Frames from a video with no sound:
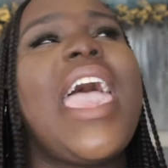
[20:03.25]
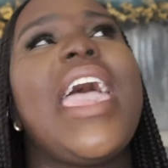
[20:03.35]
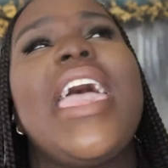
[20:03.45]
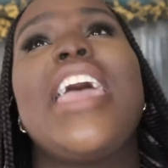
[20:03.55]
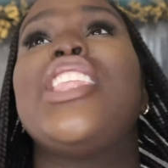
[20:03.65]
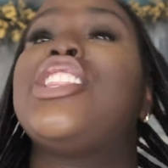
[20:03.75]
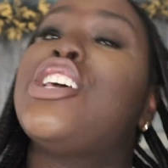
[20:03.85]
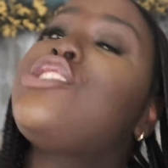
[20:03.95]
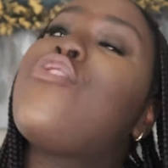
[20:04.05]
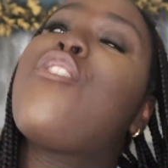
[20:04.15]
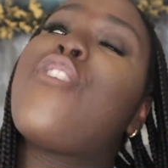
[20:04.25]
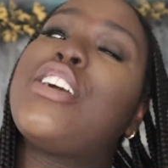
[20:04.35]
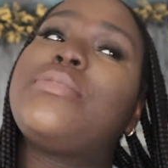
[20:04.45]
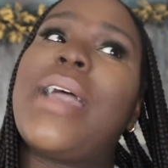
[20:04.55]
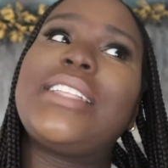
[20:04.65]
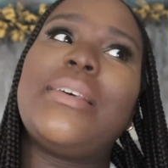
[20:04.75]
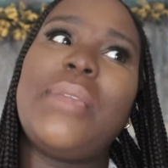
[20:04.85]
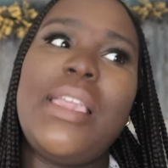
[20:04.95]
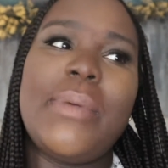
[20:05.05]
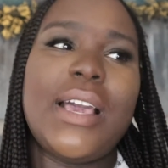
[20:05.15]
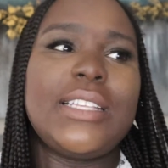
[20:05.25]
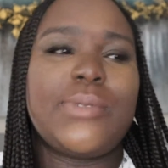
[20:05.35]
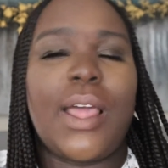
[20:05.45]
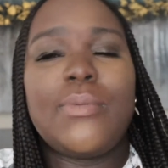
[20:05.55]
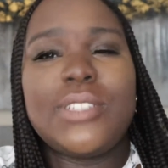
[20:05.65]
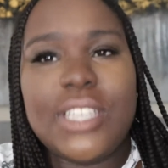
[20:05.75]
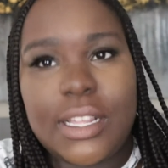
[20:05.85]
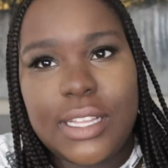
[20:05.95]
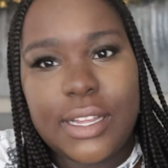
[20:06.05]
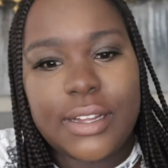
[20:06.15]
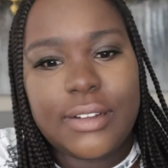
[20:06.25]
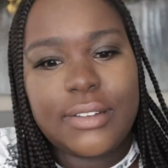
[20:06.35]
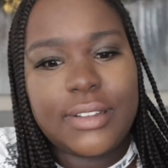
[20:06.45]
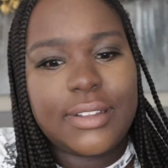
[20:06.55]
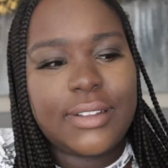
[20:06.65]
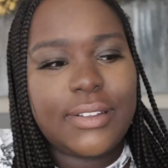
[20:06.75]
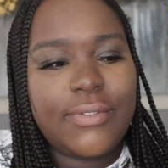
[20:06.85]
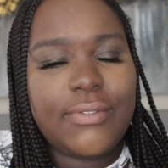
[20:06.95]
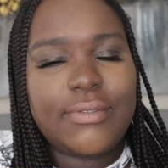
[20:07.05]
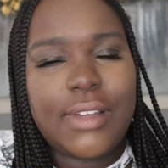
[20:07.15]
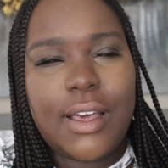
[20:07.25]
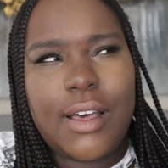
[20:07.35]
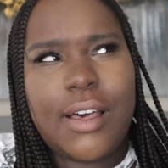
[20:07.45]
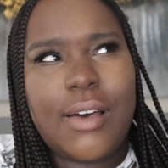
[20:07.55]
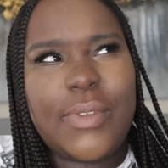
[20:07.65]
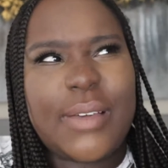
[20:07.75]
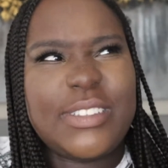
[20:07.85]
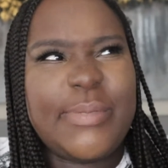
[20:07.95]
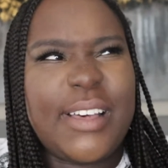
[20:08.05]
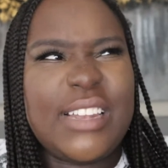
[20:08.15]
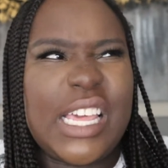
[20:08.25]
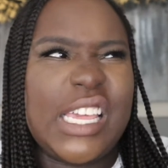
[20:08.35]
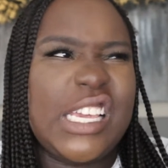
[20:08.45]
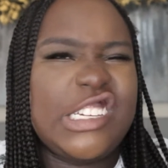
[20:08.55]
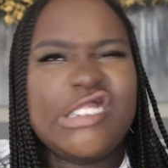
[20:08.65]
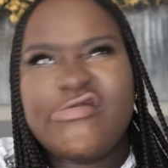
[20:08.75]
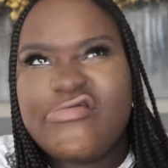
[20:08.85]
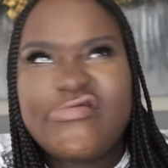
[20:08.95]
And this refers back to me because when I was younger, when I was about like,